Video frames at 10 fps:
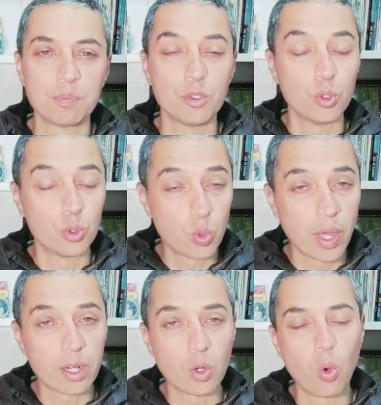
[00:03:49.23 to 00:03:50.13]
You too
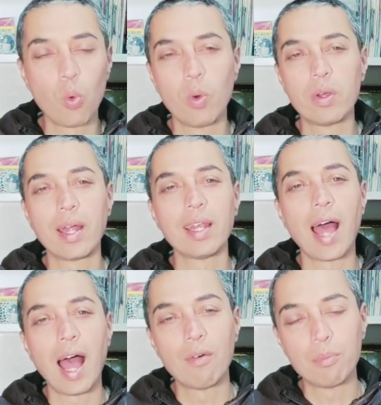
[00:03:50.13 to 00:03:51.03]
can go over and
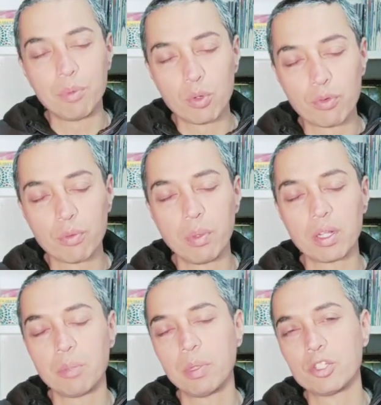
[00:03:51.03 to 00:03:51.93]
have a beautiful
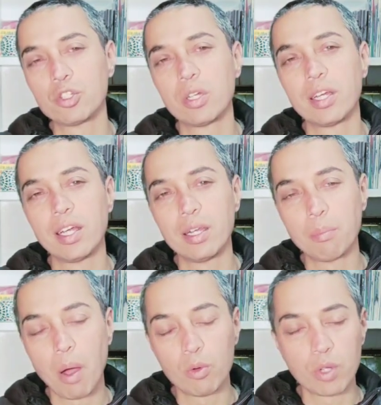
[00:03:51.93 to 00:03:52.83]
pilgrimage in
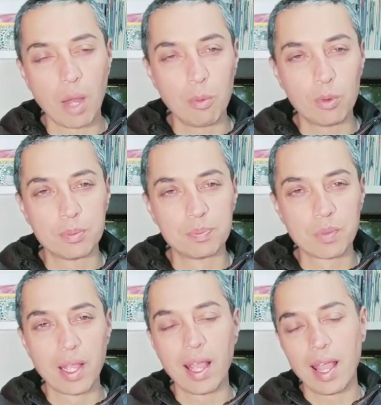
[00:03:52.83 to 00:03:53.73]
Mount Abu
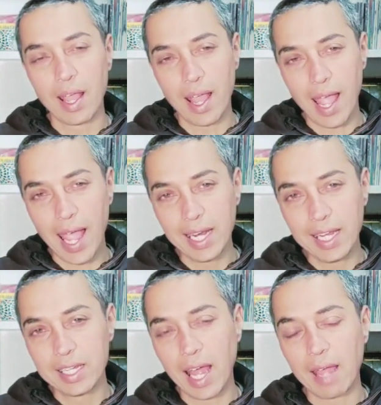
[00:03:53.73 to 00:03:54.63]

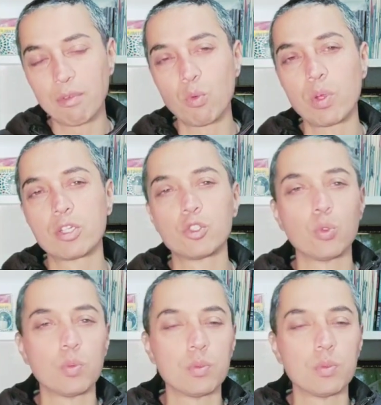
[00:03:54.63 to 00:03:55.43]
anytime you wish to.